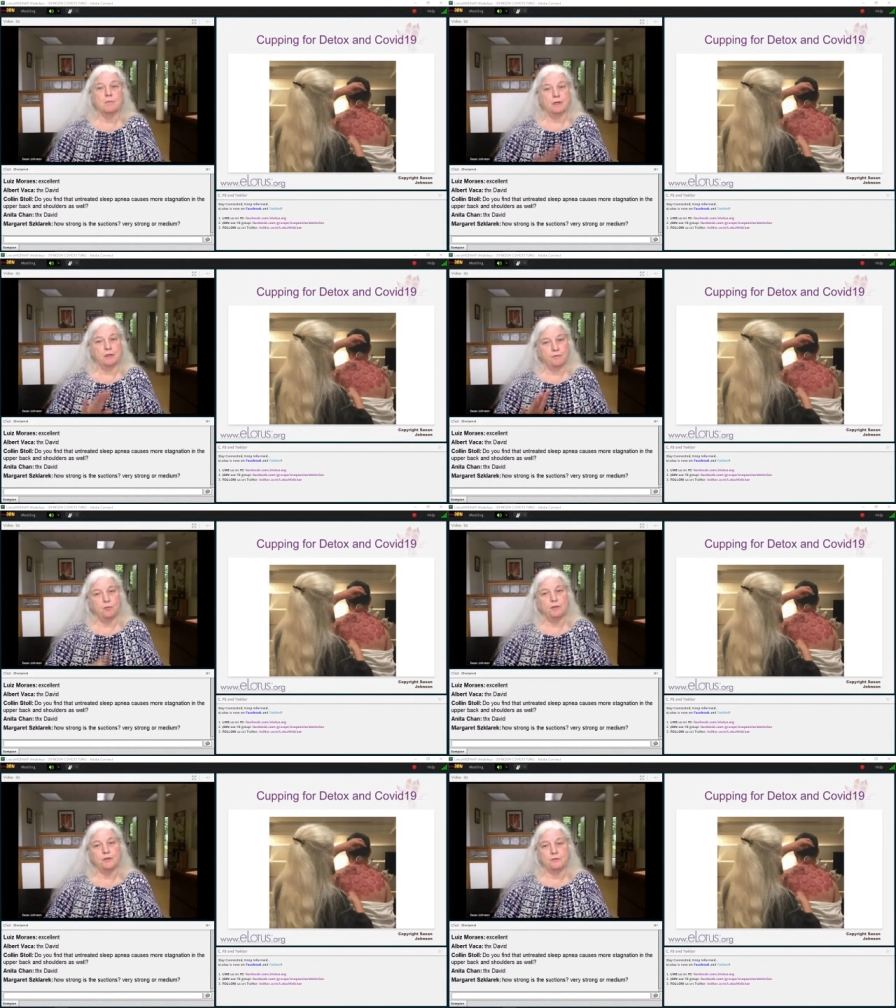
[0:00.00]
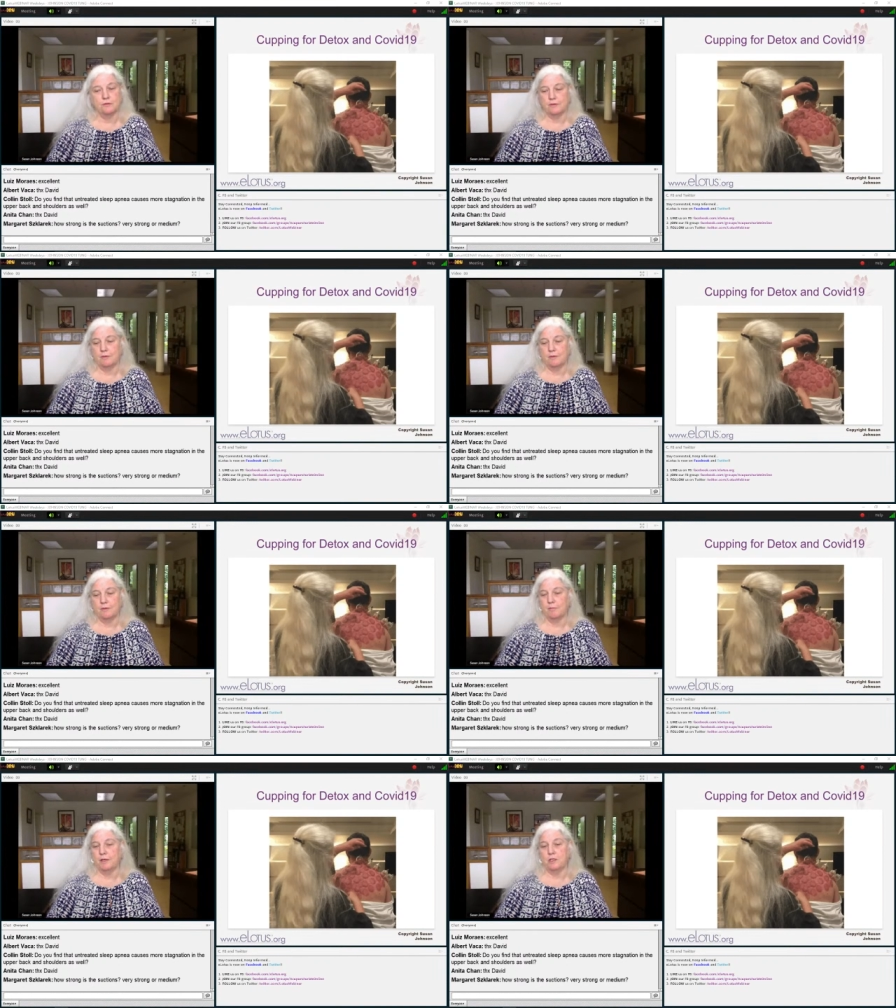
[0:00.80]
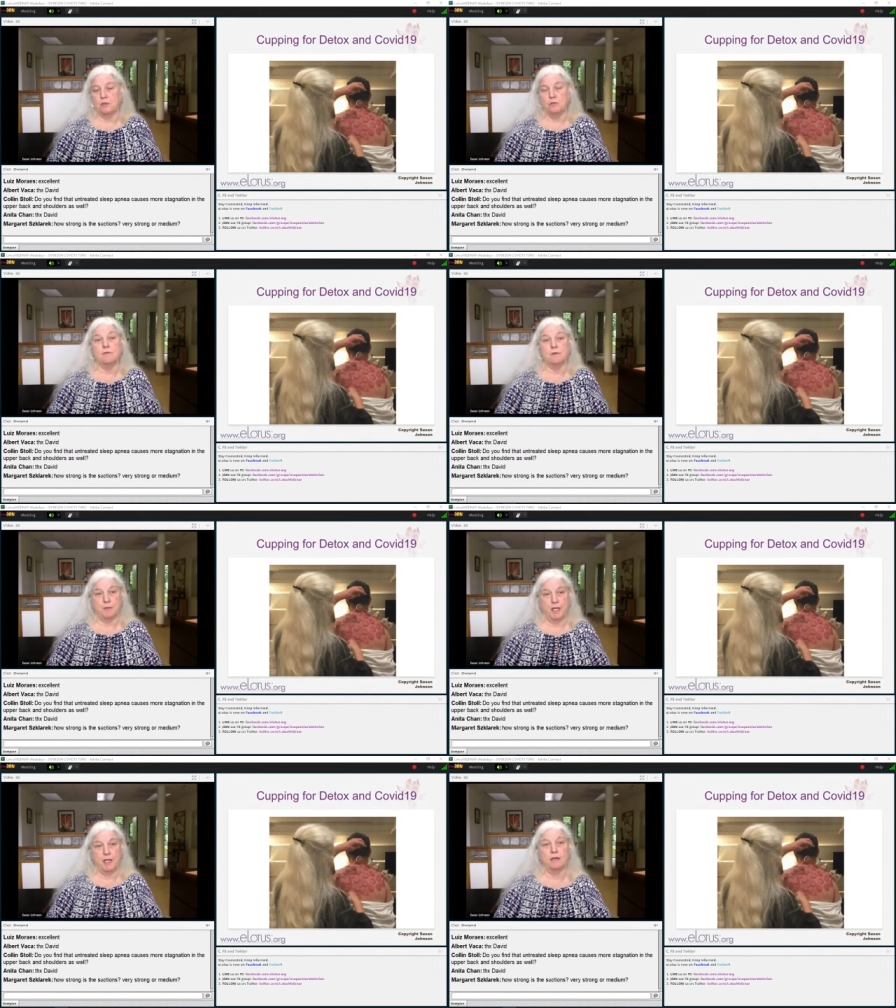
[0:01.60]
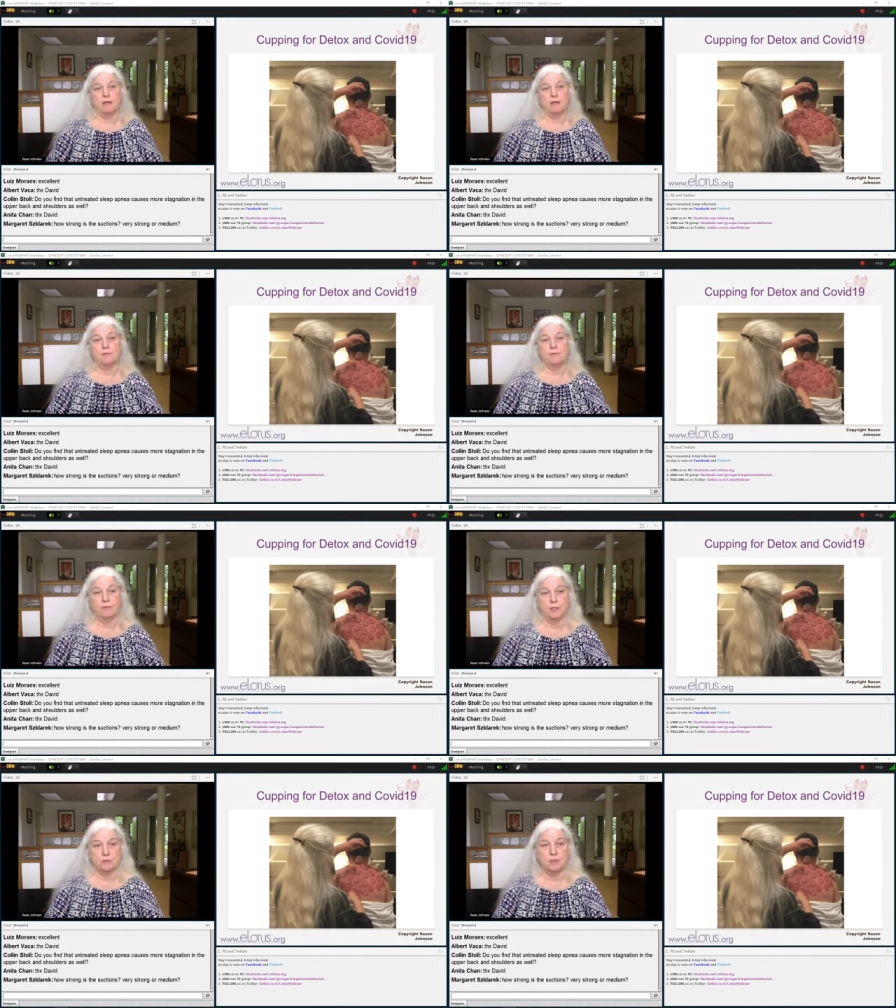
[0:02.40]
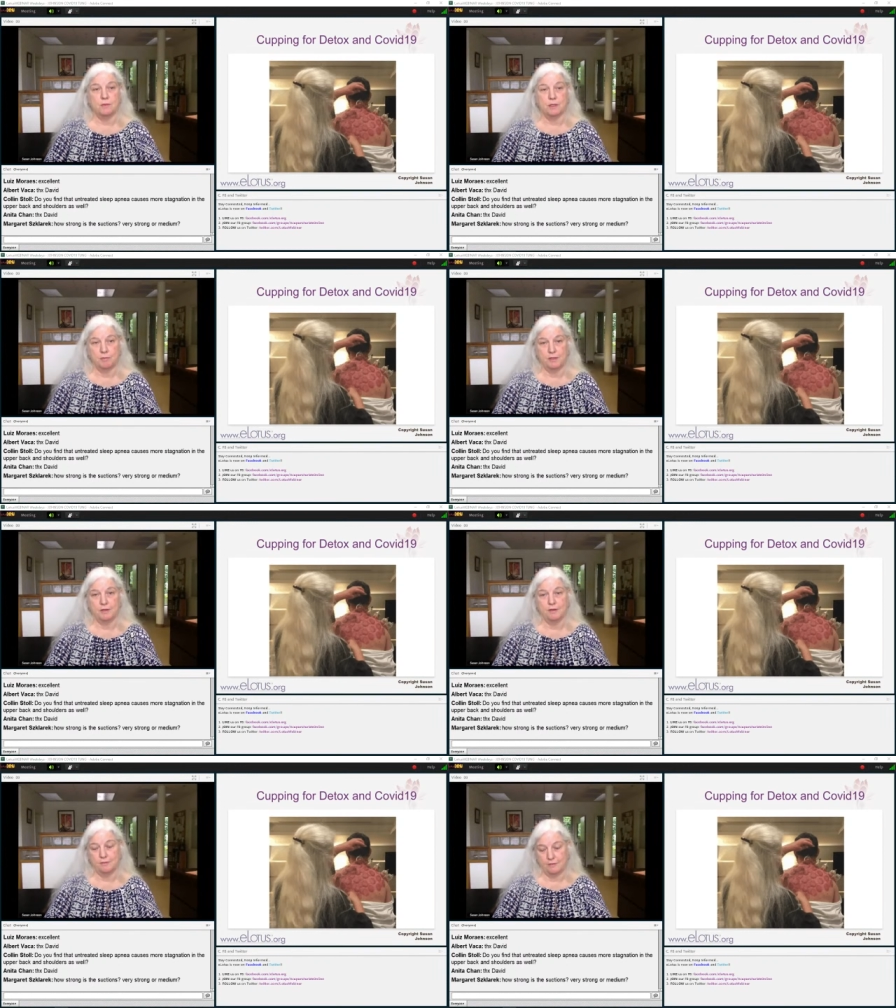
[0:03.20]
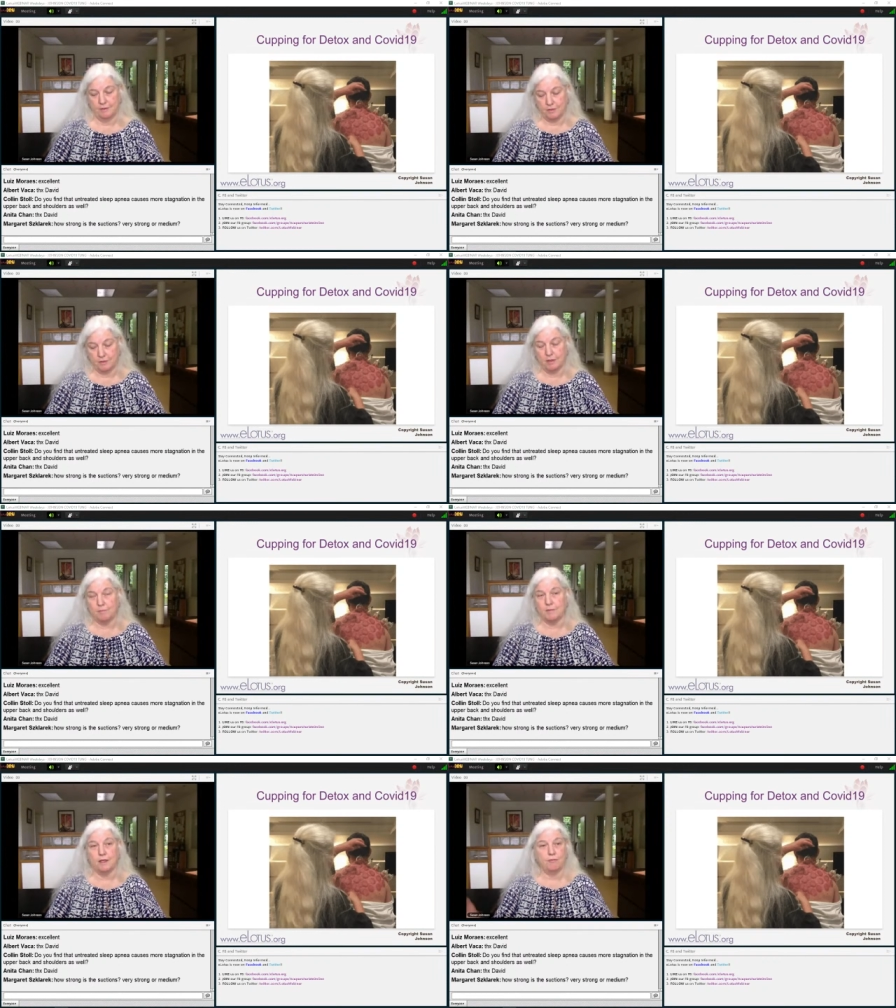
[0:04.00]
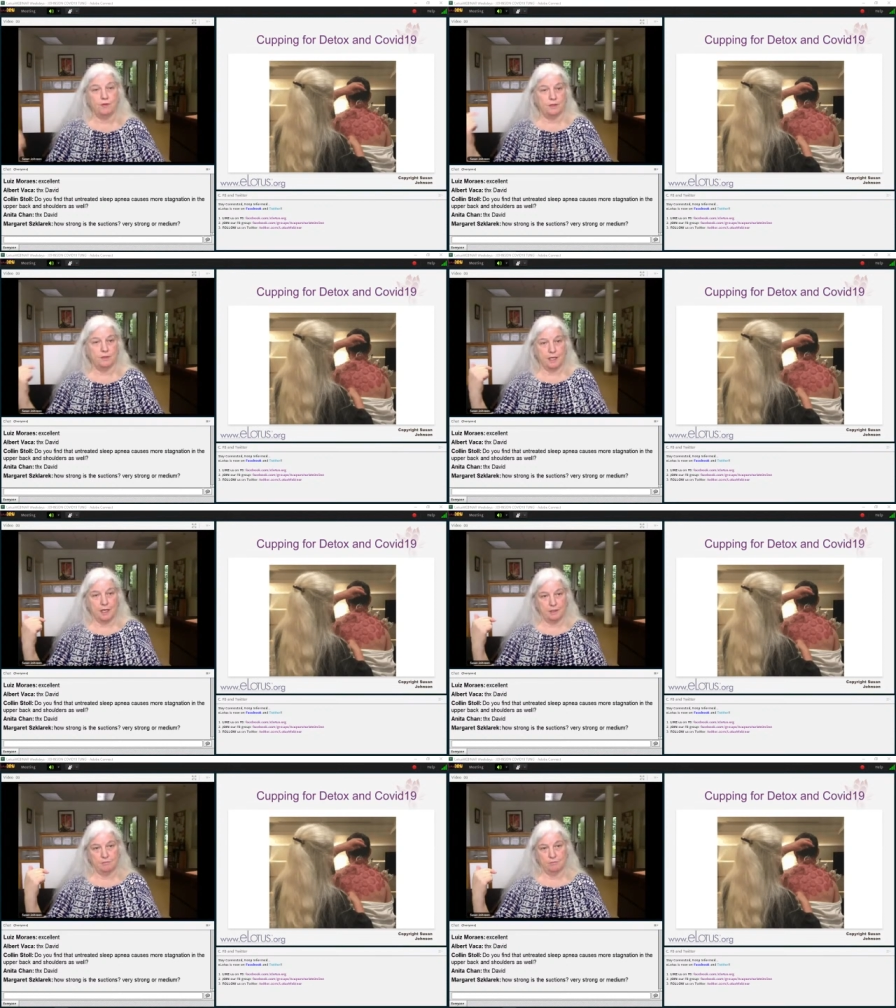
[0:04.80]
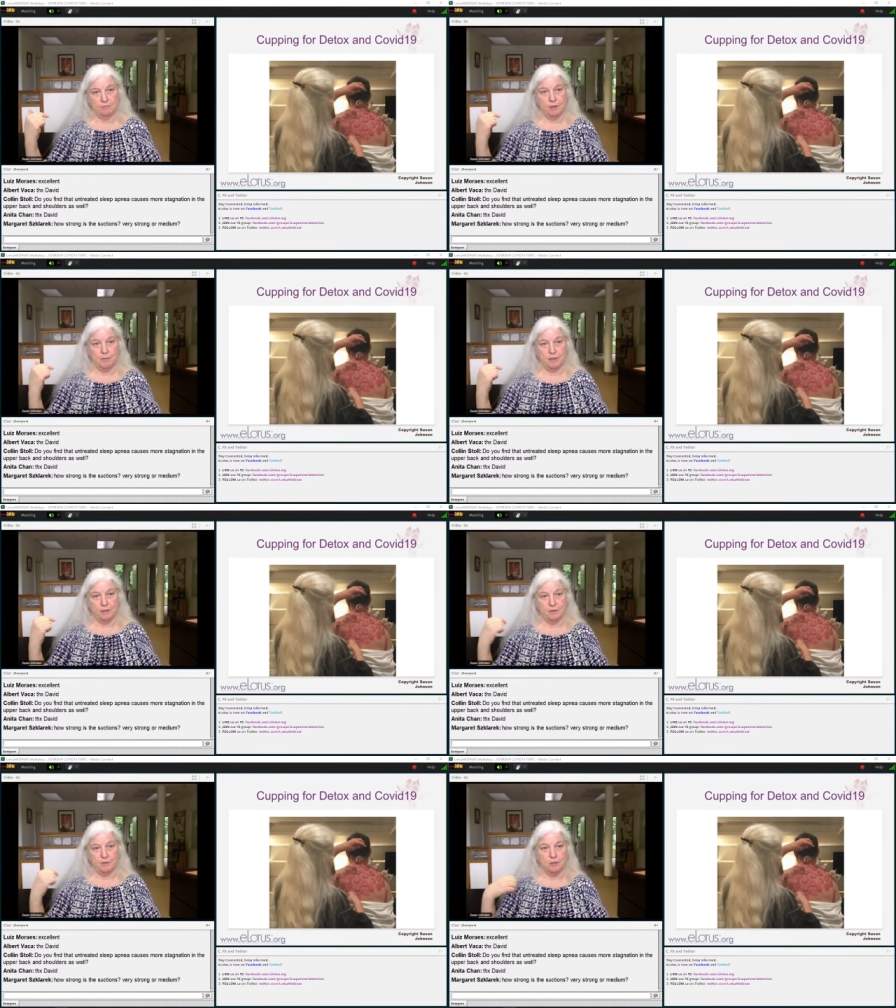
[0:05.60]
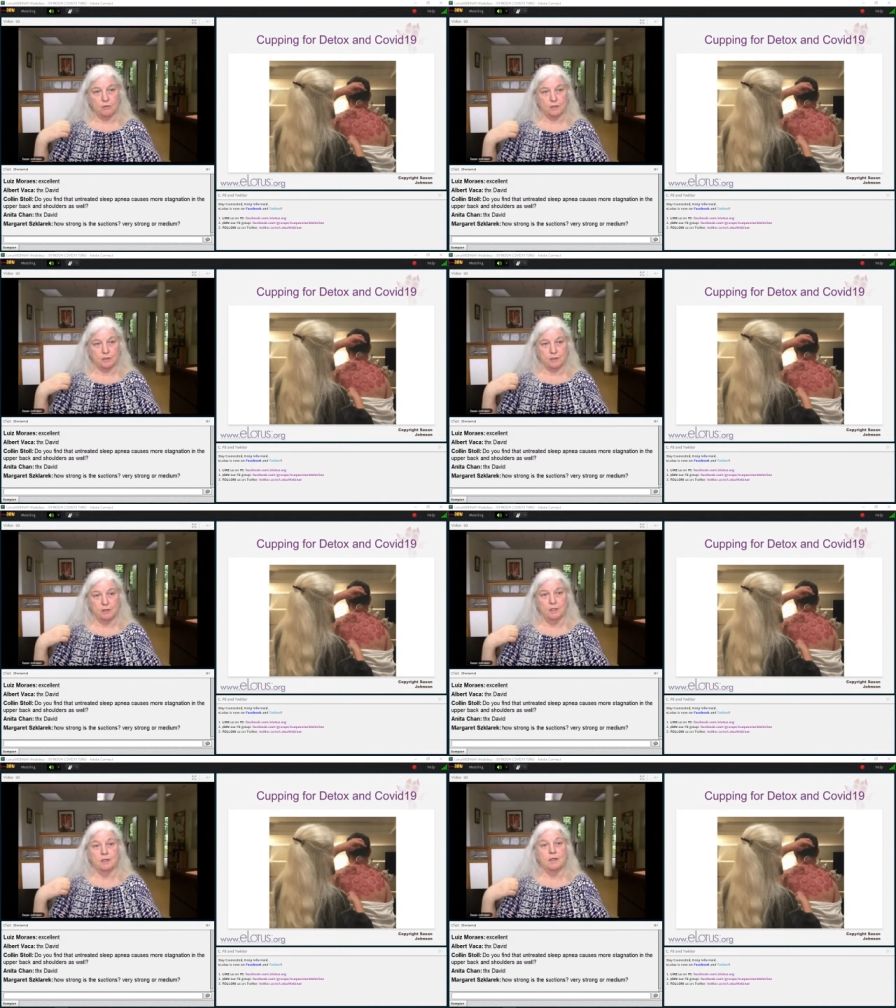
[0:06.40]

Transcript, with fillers: but if you blister somebody you give them a handful of free treatment because every time they feel that rubbing on their clothing